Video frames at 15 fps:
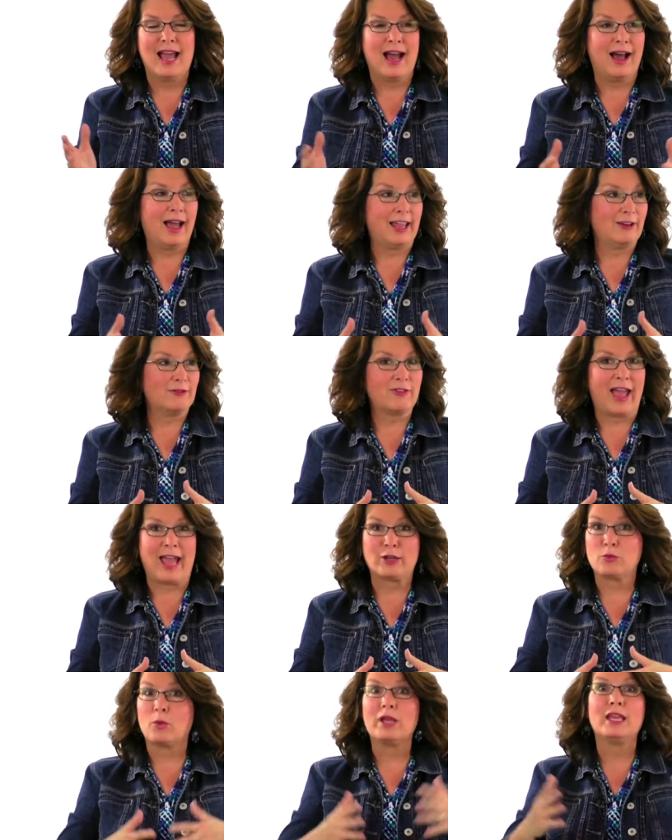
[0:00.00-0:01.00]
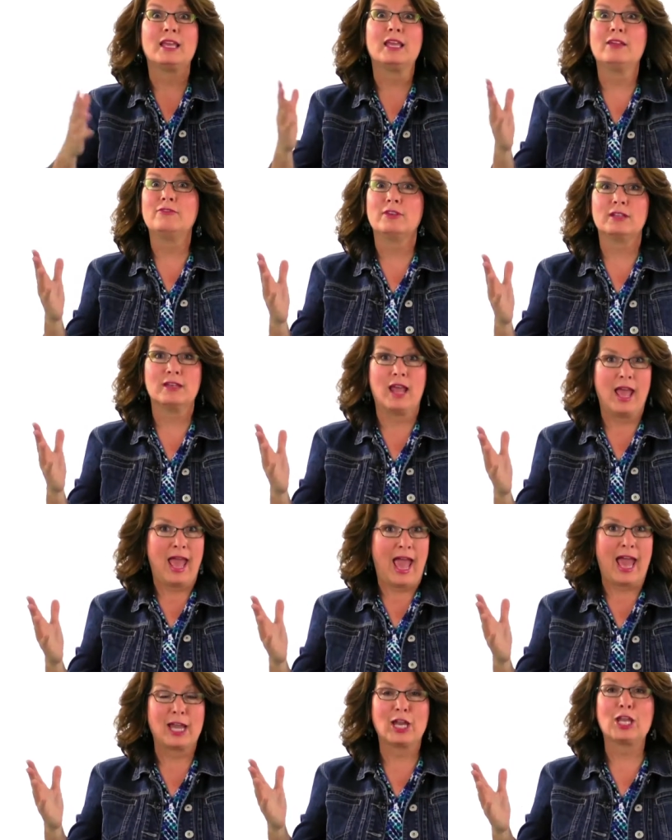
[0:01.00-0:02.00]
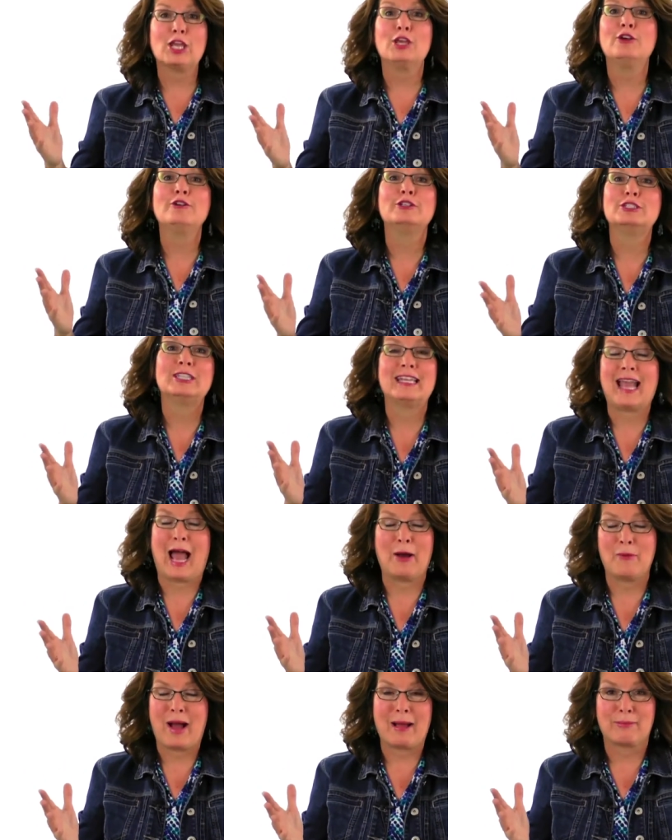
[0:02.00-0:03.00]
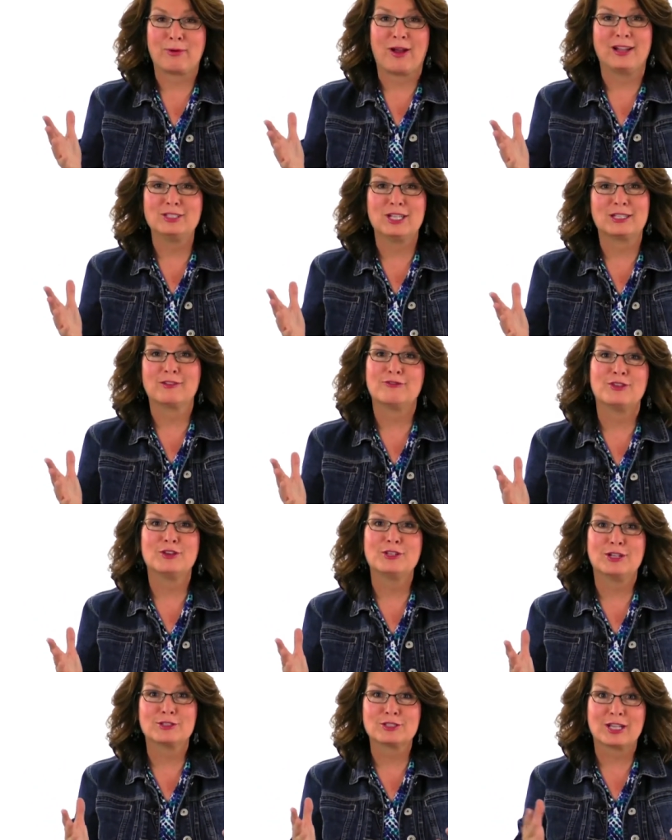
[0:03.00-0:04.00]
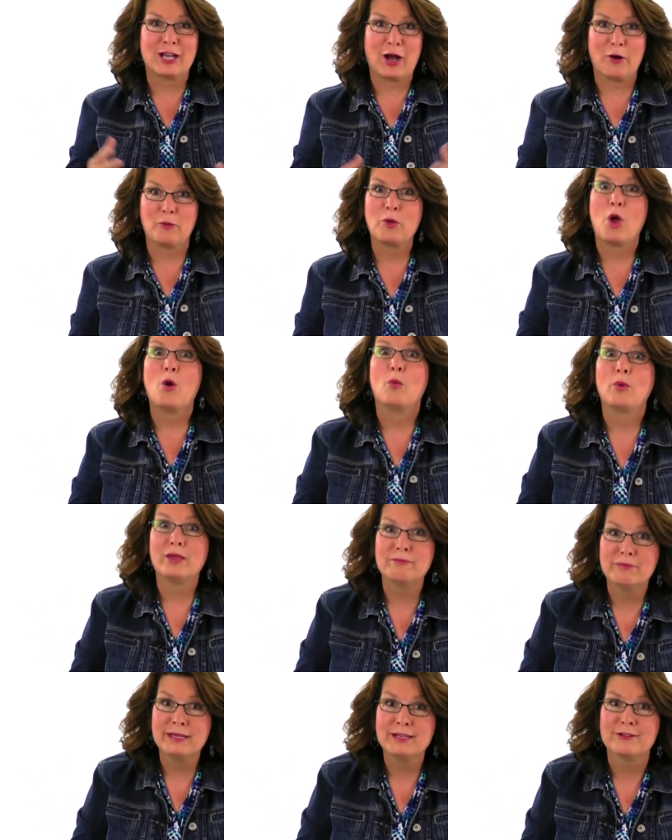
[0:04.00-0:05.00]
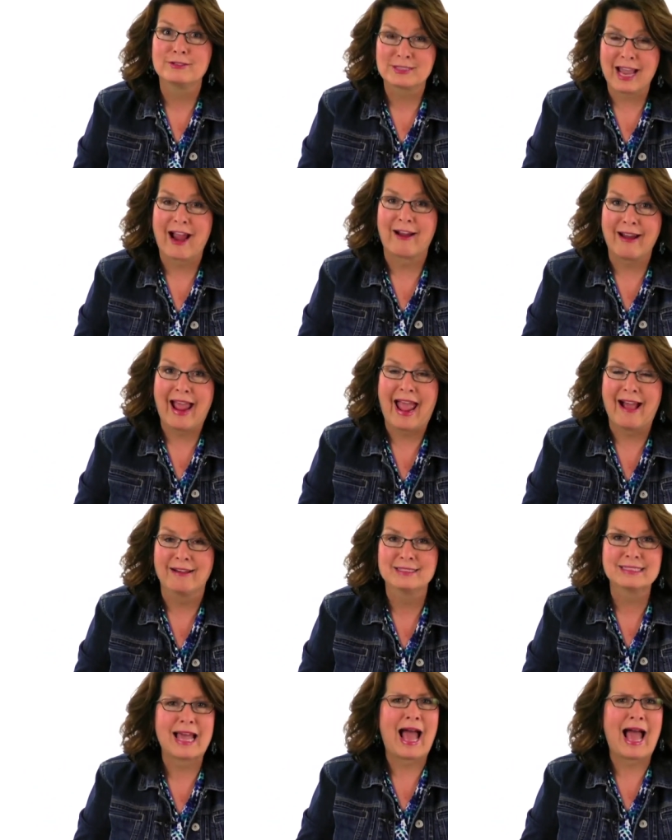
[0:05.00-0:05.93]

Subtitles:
In fact, we even had a huge DIY project a few years ago. We built our house.